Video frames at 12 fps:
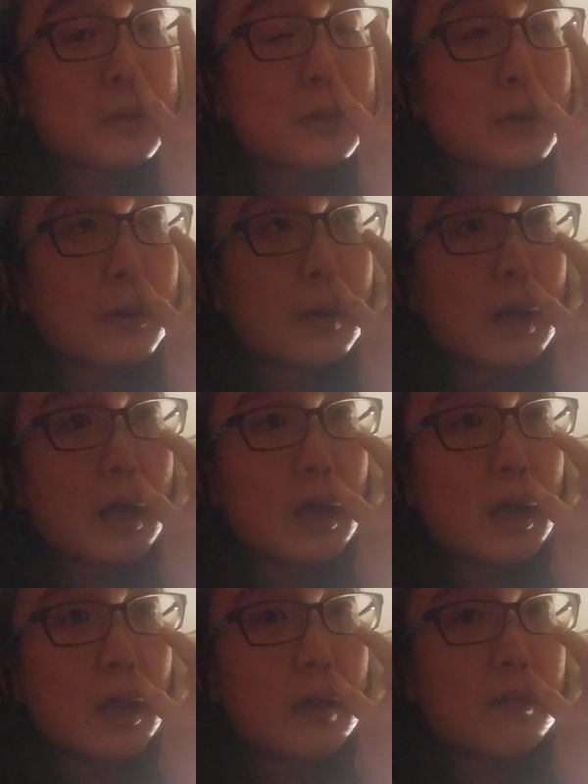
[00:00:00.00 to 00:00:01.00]
So
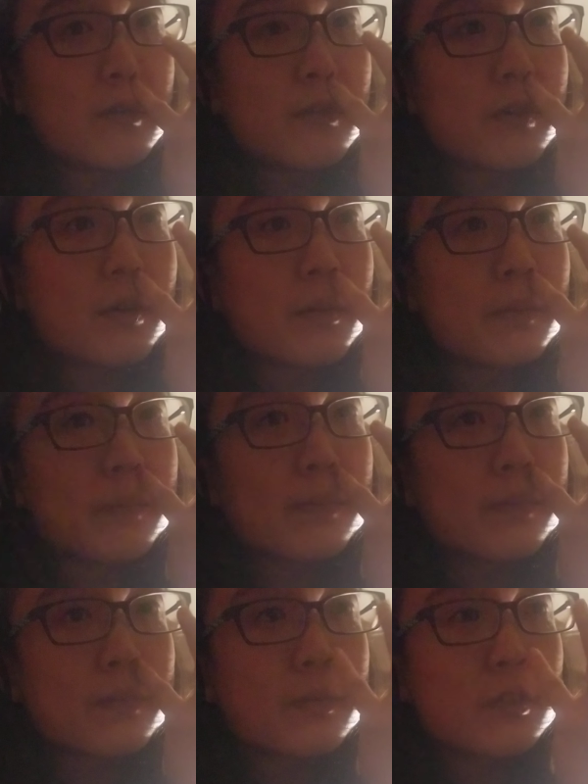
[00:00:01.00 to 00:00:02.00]
for
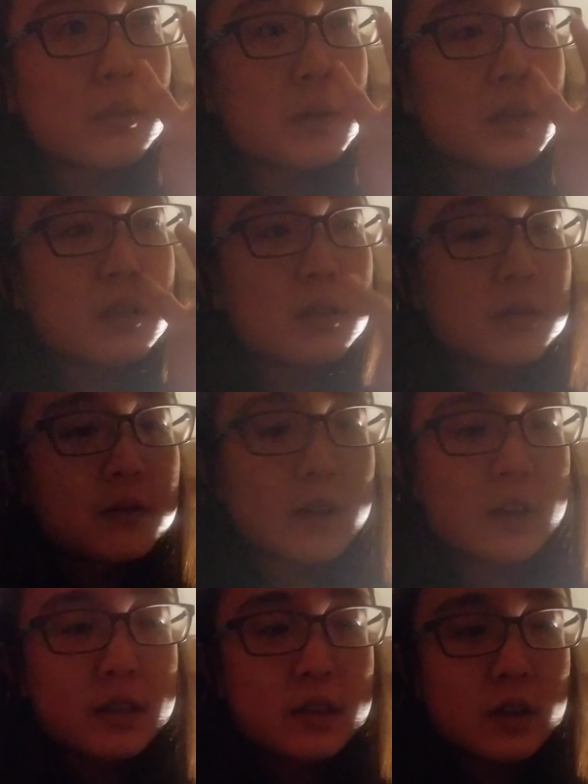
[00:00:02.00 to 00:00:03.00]
me to
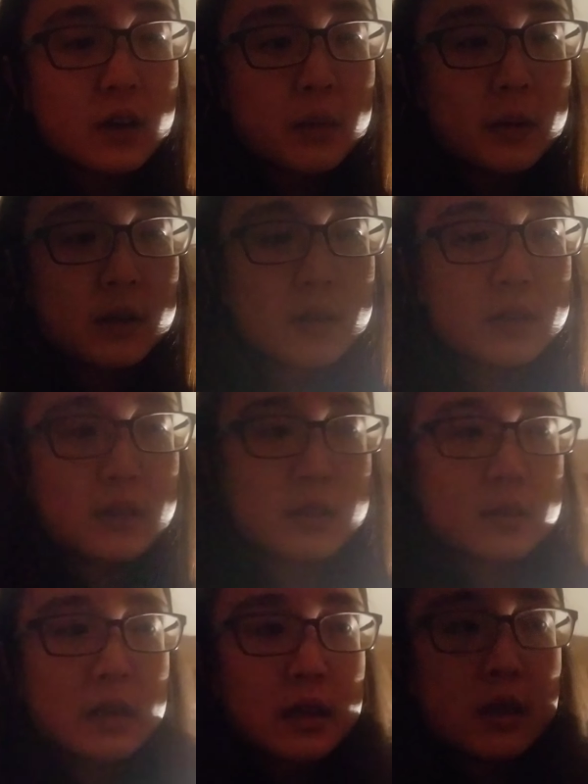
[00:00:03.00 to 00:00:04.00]
finally talk about this
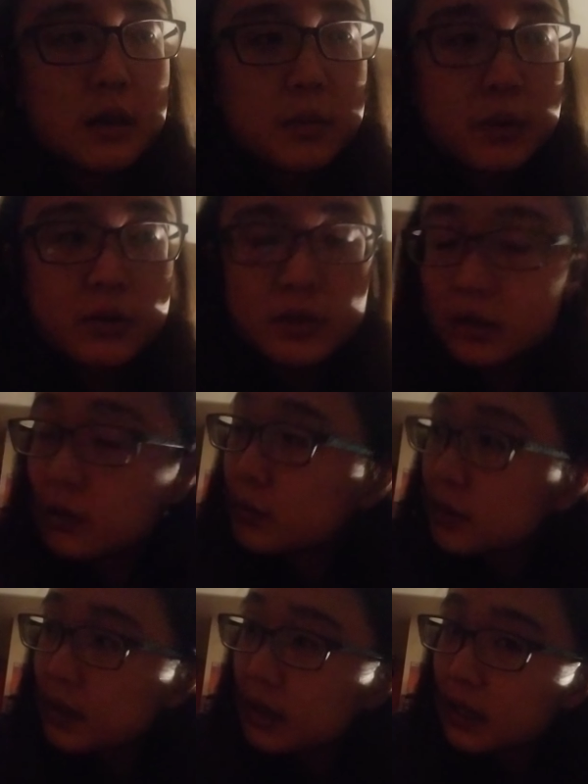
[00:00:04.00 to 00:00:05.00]
is both
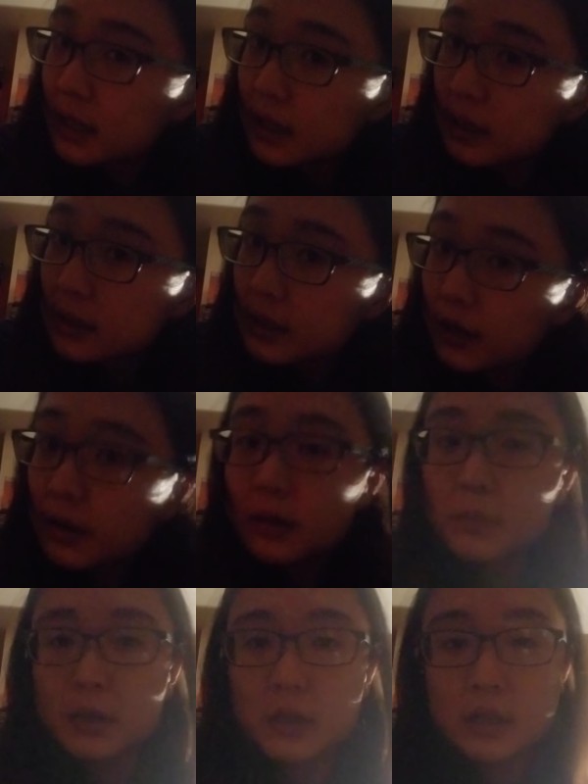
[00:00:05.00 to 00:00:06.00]
illuminating and scary,
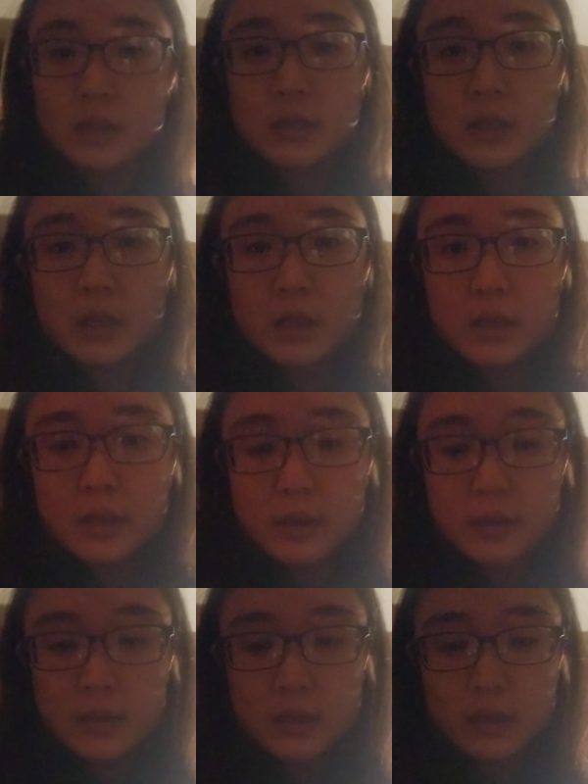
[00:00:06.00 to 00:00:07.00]
because
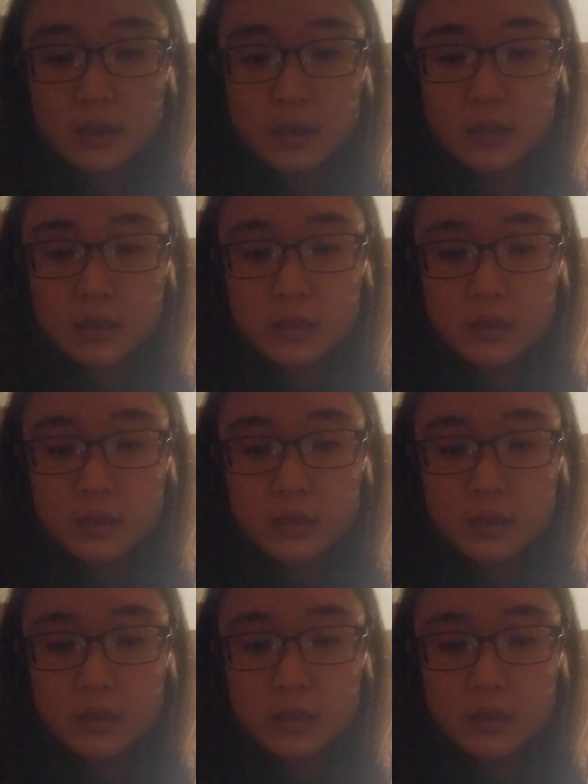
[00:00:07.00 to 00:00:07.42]
I